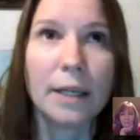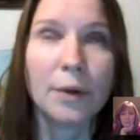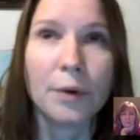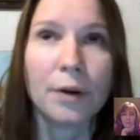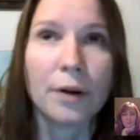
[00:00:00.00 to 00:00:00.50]

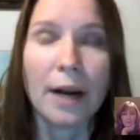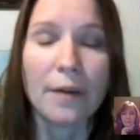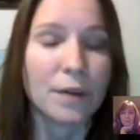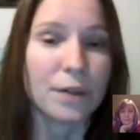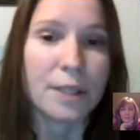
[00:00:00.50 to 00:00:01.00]

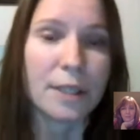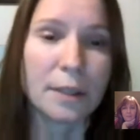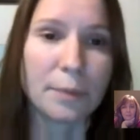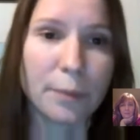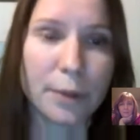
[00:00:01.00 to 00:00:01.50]
money or
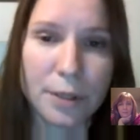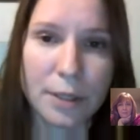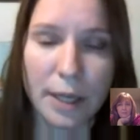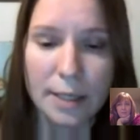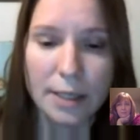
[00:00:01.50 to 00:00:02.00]
efforts
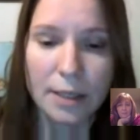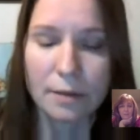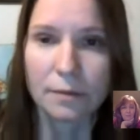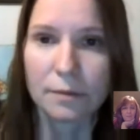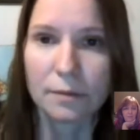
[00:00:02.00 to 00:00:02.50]
into
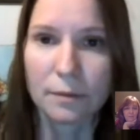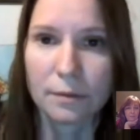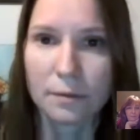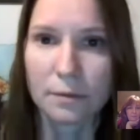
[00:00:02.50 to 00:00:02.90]
personalizing.